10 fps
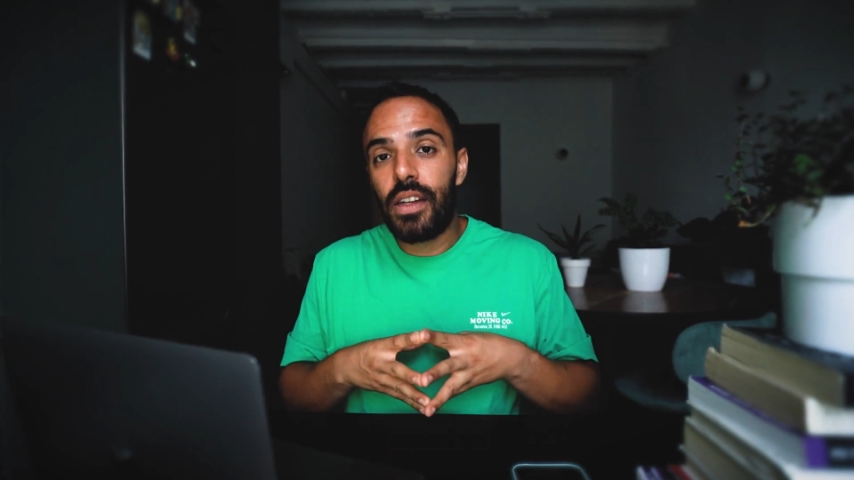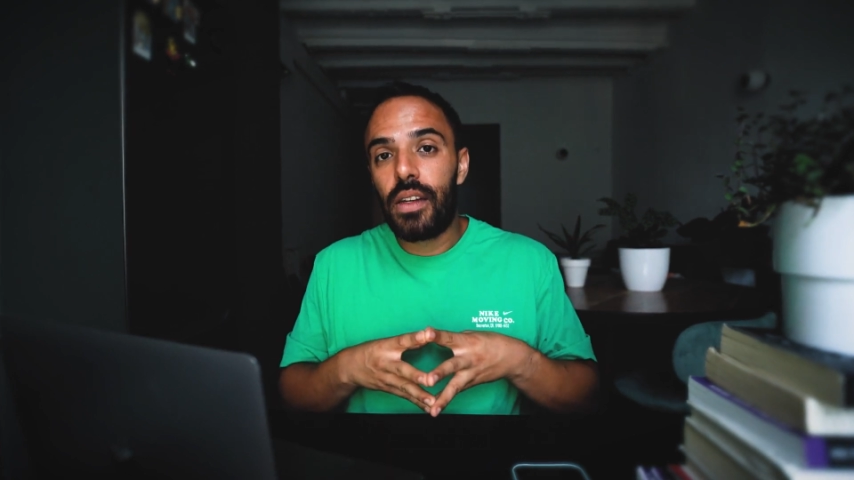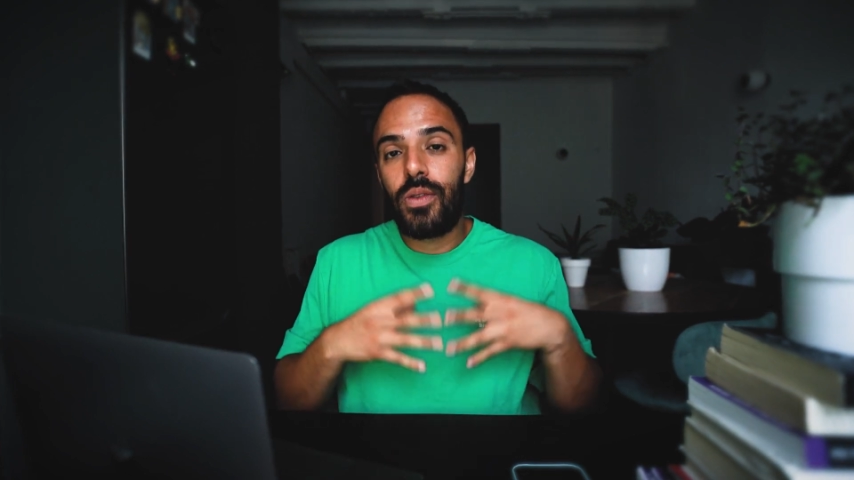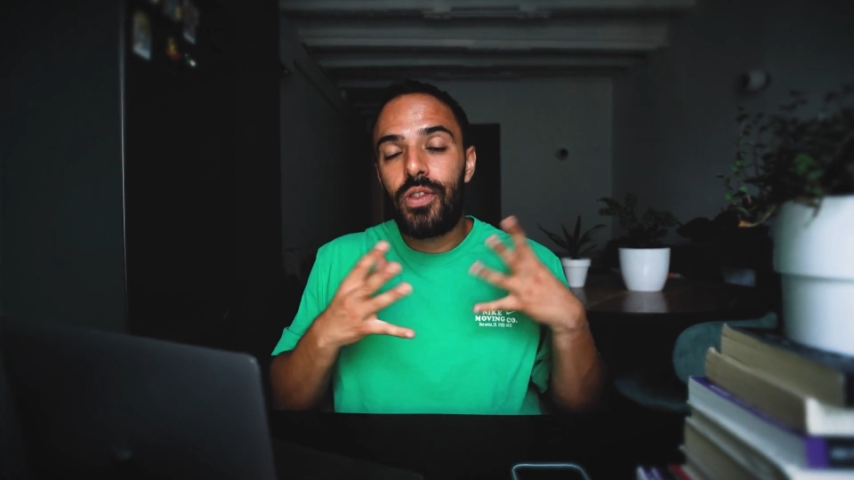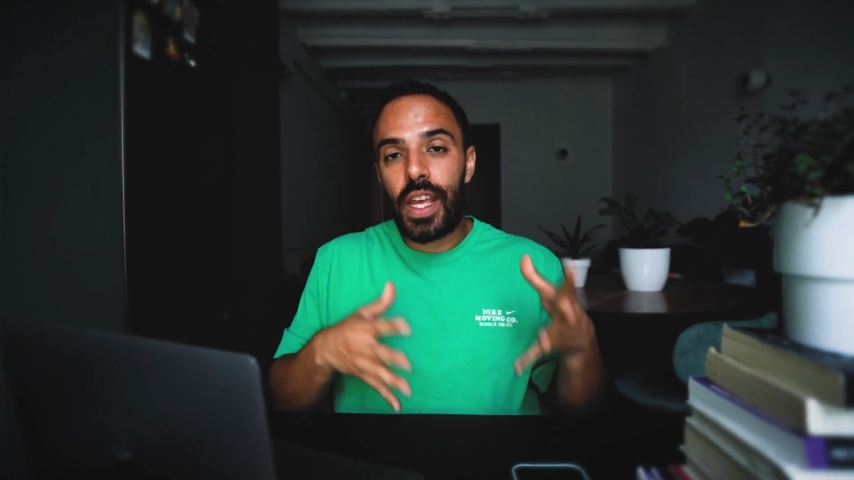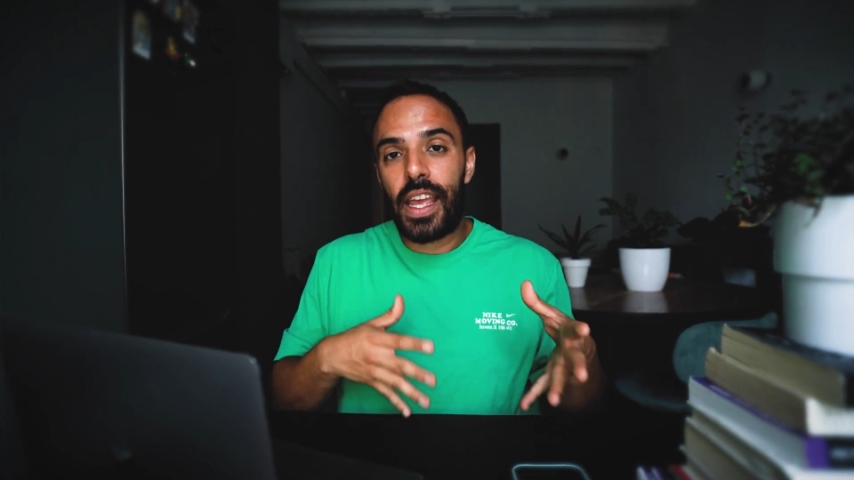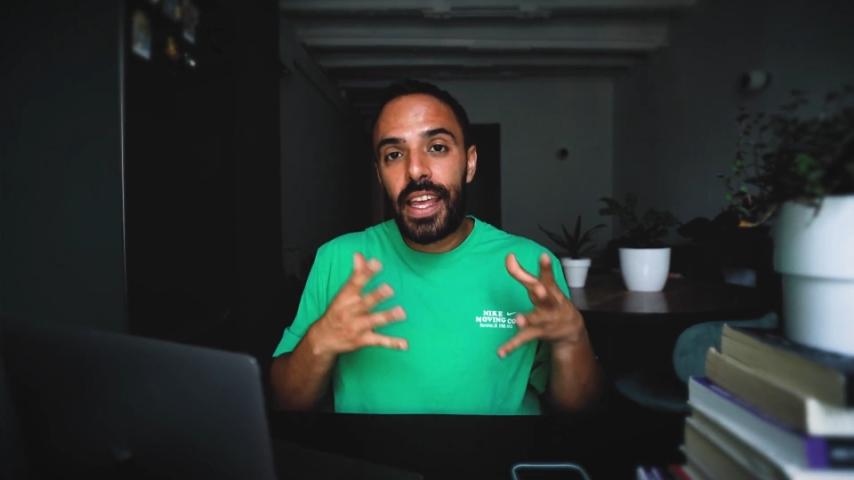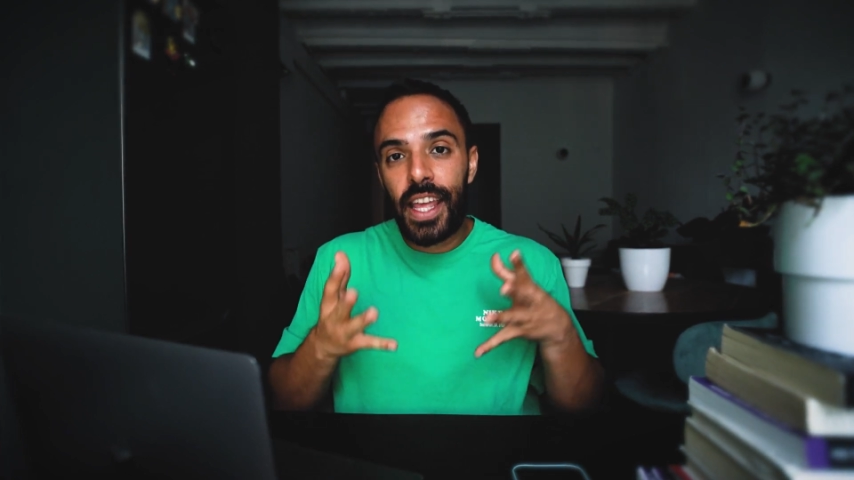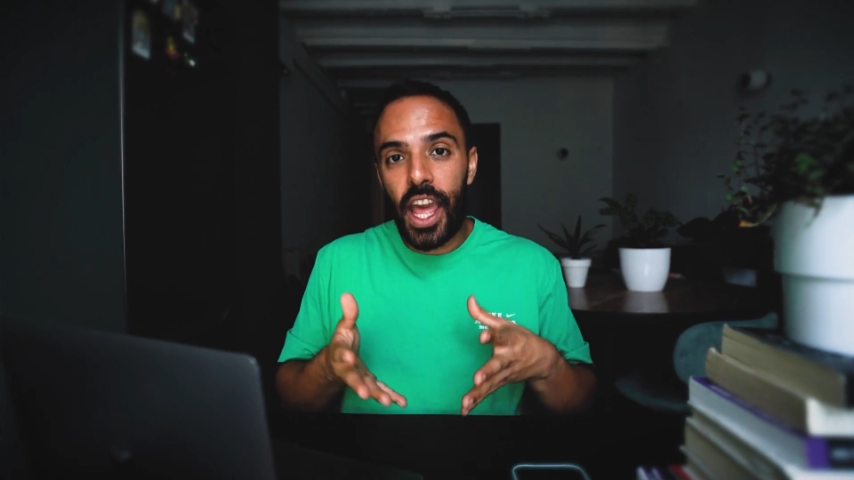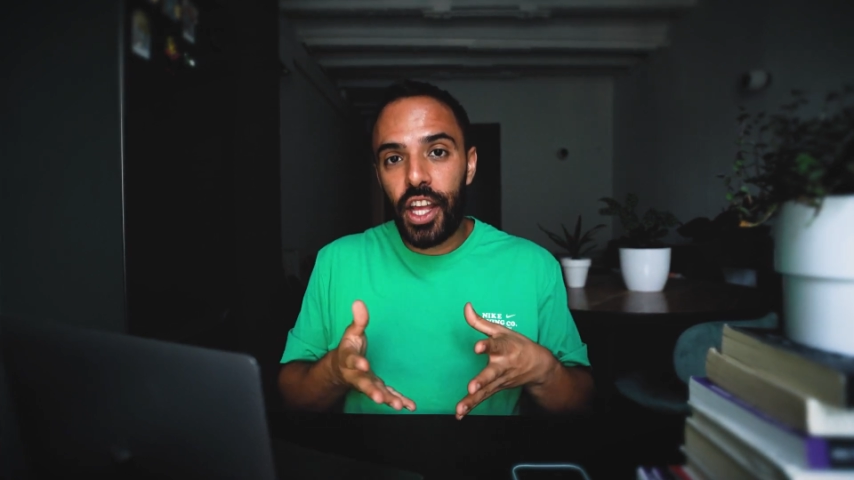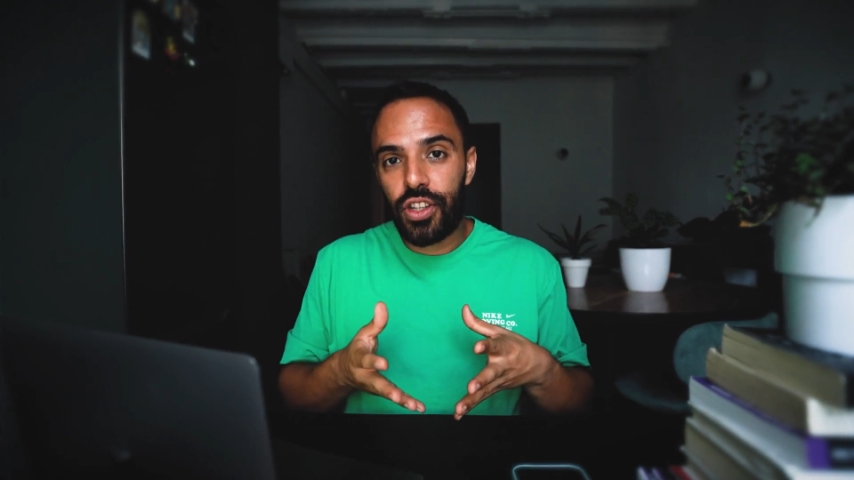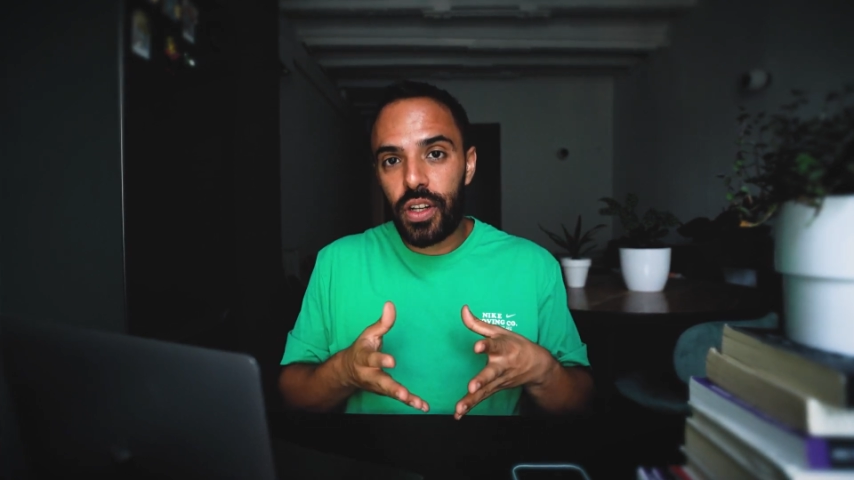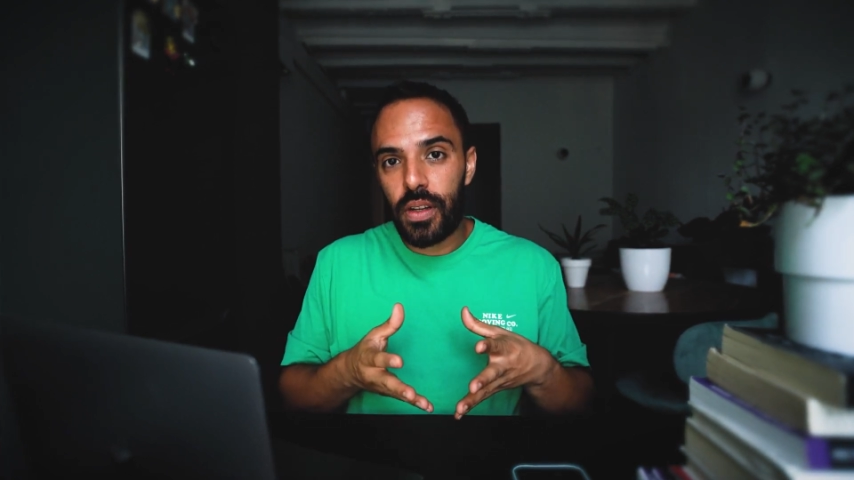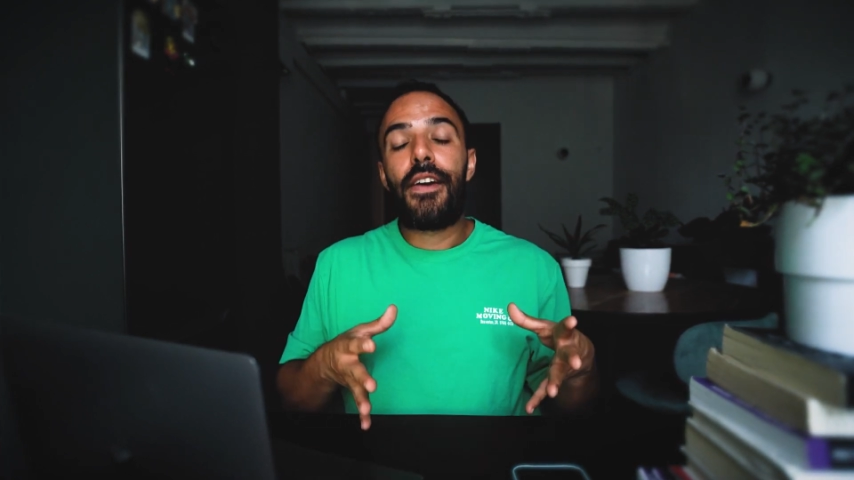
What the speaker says: to stay engaged